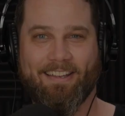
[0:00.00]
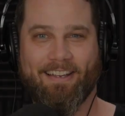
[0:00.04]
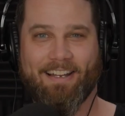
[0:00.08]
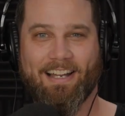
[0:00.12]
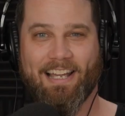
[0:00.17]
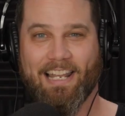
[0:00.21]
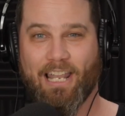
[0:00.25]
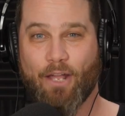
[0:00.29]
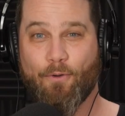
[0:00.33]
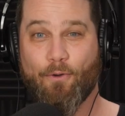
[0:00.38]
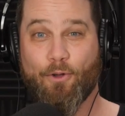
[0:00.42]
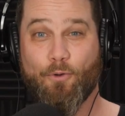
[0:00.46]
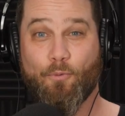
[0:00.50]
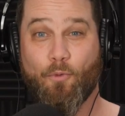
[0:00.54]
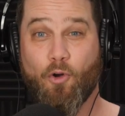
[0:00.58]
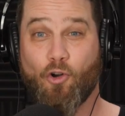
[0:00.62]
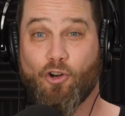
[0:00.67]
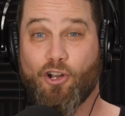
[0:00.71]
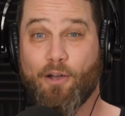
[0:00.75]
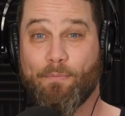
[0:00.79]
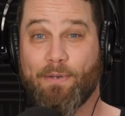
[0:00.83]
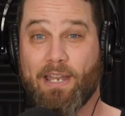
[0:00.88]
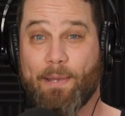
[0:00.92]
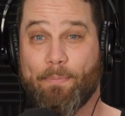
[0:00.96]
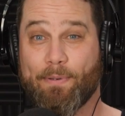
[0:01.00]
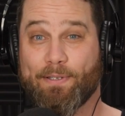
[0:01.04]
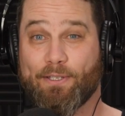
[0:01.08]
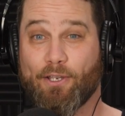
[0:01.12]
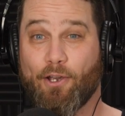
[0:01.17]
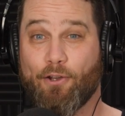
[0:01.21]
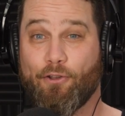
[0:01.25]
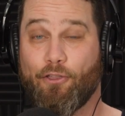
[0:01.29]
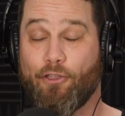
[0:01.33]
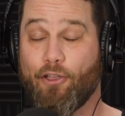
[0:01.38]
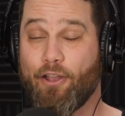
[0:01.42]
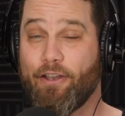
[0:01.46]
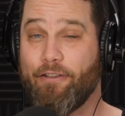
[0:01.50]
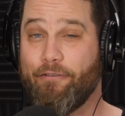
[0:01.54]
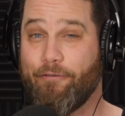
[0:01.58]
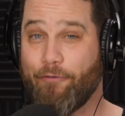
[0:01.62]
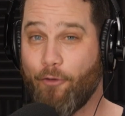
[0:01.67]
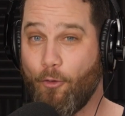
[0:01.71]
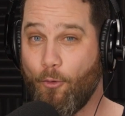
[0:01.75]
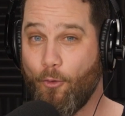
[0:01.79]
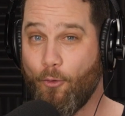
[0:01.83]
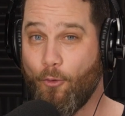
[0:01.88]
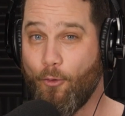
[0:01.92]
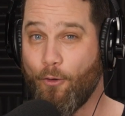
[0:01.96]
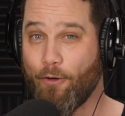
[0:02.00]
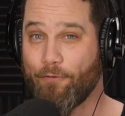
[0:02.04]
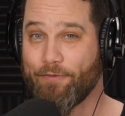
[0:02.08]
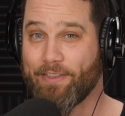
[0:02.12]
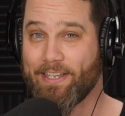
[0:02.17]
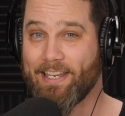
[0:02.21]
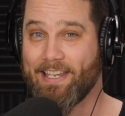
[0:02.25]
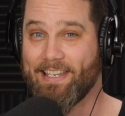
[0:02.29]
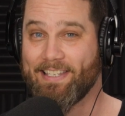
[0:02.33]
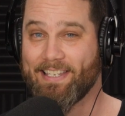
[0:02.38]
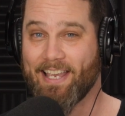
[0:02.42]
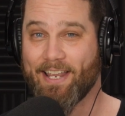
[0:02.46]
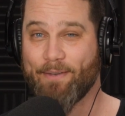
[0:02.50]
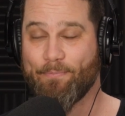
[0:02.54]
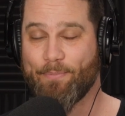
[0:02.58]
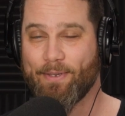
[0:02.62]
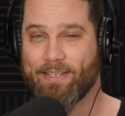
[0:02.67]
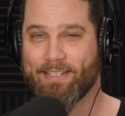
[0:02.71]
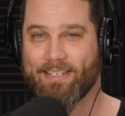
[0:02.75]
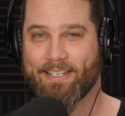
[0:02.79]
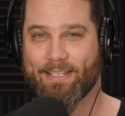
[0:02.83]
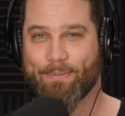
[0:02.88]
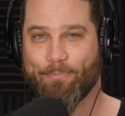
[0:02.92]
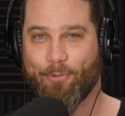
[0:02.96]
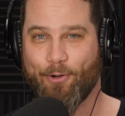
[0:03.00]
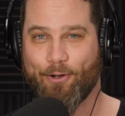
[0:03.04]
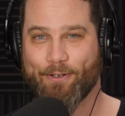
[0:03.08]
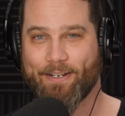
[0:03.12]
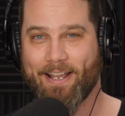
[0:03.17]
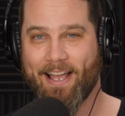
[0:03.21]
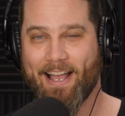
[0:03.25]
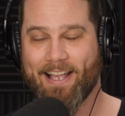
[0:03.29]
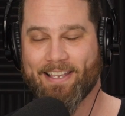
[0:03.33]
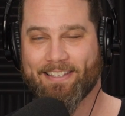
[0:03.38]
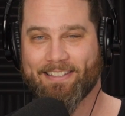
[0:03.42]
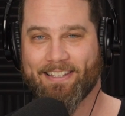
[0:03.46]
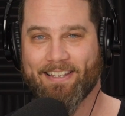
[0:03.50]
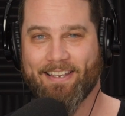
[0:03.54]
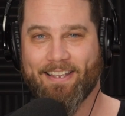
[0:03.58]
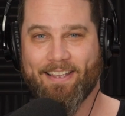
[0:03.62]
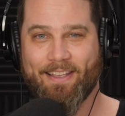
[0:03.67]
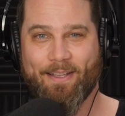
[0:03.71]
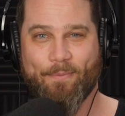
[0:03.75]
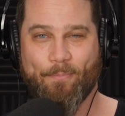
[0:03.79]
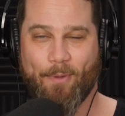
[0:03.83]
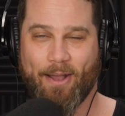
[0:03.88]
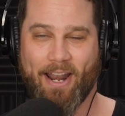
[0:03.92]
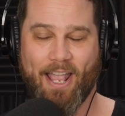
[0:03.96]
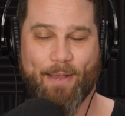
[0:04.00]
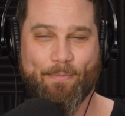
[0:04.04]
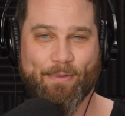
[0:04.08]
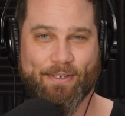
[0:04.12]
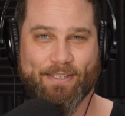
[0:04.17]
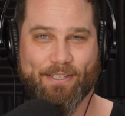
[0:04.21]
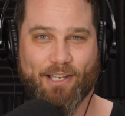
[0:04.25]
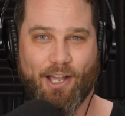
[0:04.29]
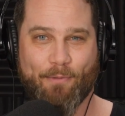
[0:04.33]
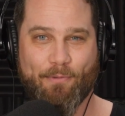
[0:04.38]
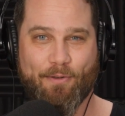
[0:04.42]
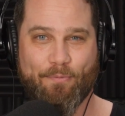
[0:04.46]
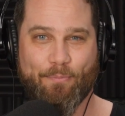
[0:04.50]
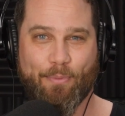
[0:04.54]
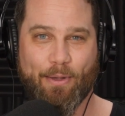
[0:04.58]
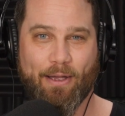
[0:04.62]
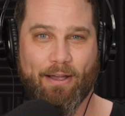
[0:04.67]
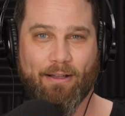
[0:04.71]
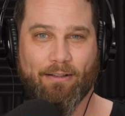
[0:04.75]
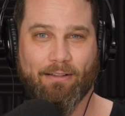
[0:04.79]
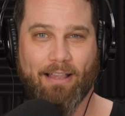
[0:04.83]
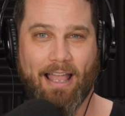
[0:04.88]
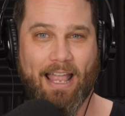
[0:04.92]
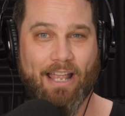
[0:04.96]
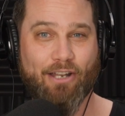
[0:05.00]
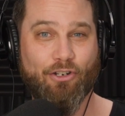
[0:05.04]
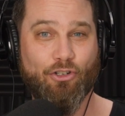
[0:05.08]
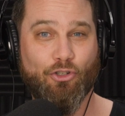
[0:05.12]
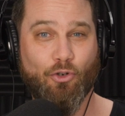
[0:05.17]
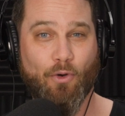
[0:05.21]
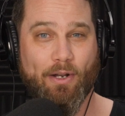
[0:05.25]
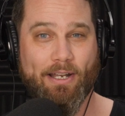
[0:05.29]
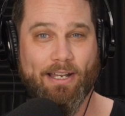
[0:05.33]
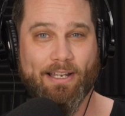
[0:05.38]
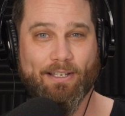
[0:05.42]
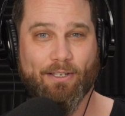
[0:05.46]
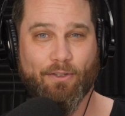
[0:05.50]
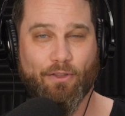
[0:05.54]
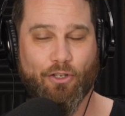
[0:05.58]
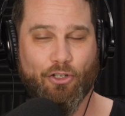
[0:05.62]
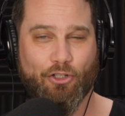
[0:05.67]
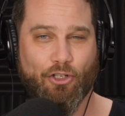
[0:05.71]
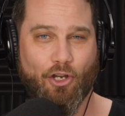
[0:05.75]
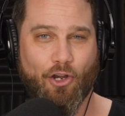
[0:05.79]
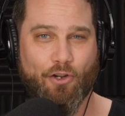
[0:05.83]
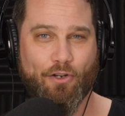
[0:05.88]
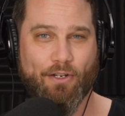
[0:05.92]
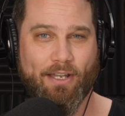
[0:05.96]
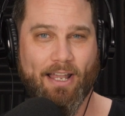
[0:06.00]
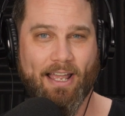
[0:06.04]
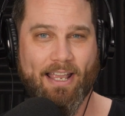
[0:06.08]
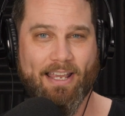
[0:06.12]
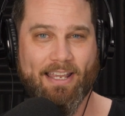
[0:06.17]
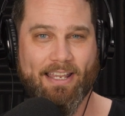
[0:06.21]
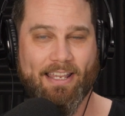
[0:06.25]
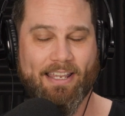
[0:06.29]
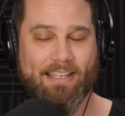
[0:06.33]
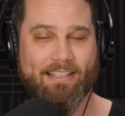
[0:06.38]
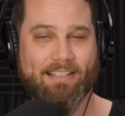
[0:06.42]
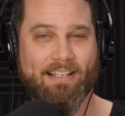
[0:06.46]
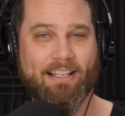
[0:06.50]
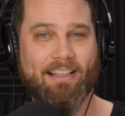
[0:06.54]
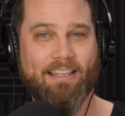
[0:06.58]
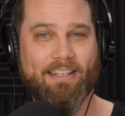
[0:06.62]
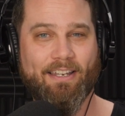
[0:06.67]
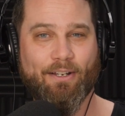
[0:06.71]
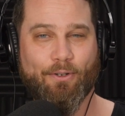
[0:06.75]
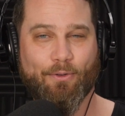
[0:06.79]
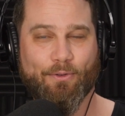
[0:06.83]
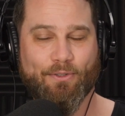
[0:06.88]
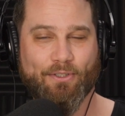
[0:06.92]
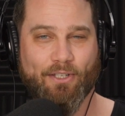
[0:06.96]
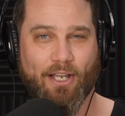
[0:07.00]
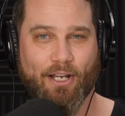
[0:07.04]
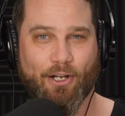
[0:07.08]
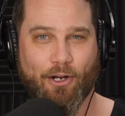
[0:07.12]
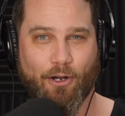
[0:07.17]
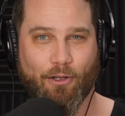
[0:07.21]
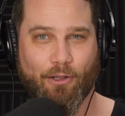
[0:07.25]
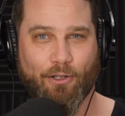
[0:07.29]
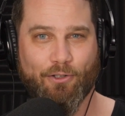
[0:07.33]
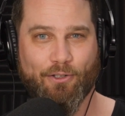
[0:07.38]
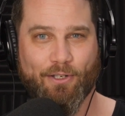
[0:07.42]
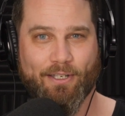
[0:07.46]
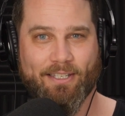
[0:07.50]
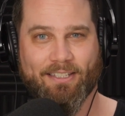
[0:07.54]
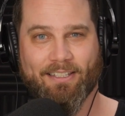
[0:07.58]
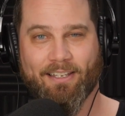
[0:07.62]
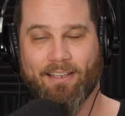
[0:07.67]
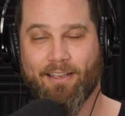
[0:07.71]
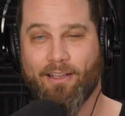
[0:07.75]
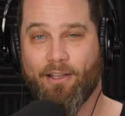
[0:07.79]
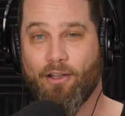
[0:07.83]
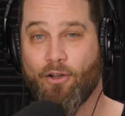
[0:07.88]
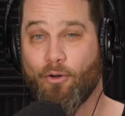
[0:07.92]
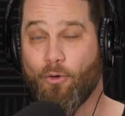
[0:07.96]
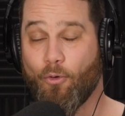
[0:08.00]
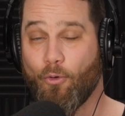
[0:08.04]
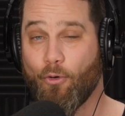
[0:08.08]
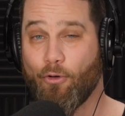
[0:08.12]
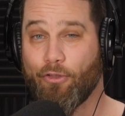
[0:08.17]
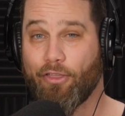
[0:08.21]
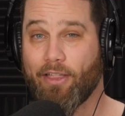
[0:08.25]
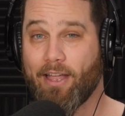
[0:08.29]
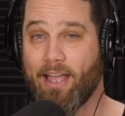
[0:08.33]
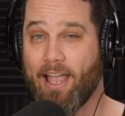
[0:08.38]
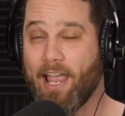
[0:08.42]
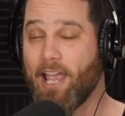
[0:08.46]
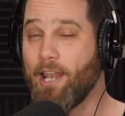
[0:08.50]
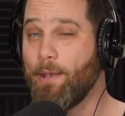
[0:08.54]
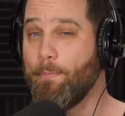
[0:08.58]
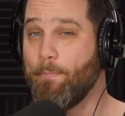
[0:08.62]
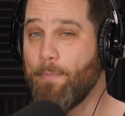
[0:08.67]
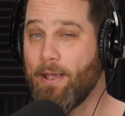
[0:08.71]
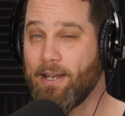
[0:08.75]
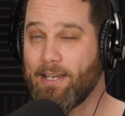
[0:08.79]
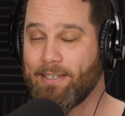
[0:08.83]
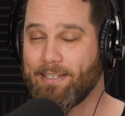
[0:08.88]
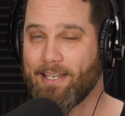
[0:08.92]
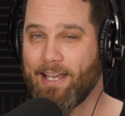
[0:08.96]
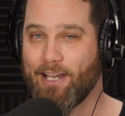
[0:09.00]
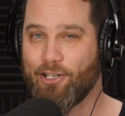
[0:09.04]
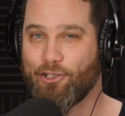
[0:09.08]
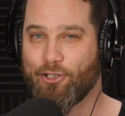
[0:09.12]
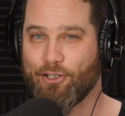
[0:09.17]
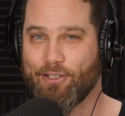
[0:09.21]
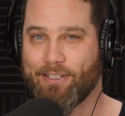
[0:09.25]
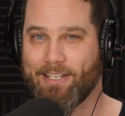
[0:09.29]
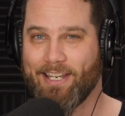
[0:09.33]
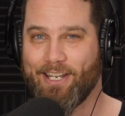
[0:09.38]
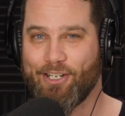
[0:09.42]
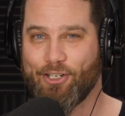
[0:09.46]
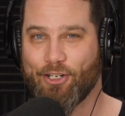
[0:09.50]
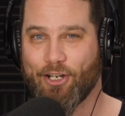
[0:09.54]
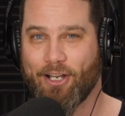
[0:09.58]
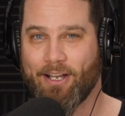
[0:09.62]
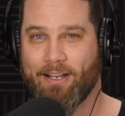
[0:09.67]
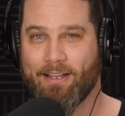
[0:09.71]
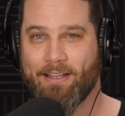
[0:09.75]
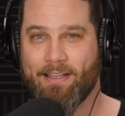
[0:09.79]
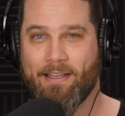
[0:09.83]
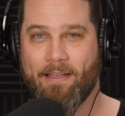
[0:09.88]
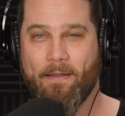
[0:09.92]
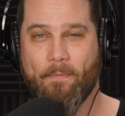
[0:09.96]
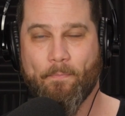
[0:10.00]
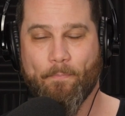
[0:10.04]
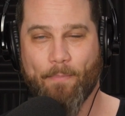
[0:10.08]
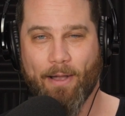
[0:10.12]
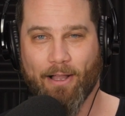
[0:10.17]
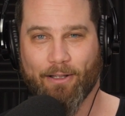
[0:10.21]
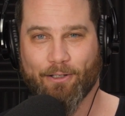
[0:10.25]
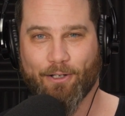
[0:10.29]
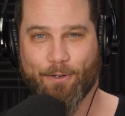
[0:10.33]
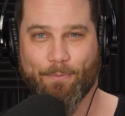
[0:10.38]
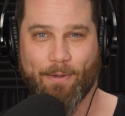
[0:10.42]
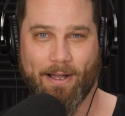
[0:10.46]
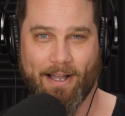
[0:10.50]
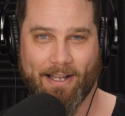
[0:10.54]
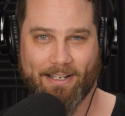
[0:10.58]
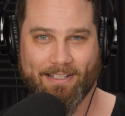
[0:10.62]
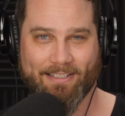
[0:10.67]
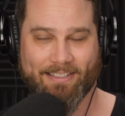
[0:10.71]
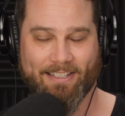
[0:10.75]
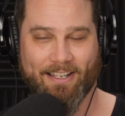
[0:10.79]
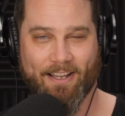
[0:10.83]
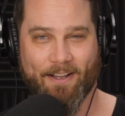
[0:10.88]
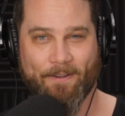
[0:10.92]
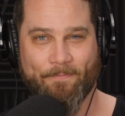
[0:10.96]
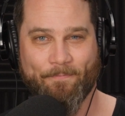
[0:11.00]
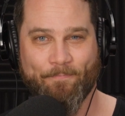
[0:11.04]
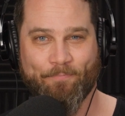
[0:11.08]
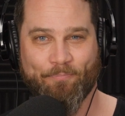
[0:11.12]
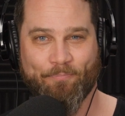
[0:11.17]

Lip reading: Hello and welcome to episode 34 of the Zen Business Podcast. My name is Simon Bell, and joining us on the show today is clinical psychologist, author and meditation teacher Malcolm Huxter.